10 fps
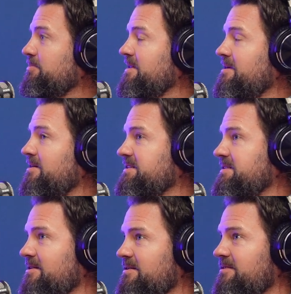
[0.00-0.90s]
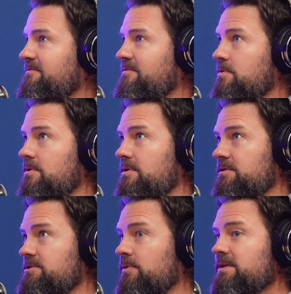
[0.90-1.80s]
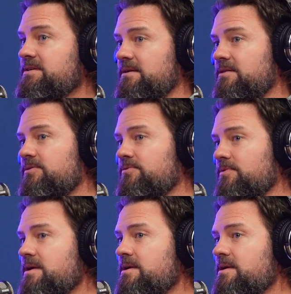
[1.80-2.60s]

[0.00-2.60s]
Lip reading: Been in the Austin area for 23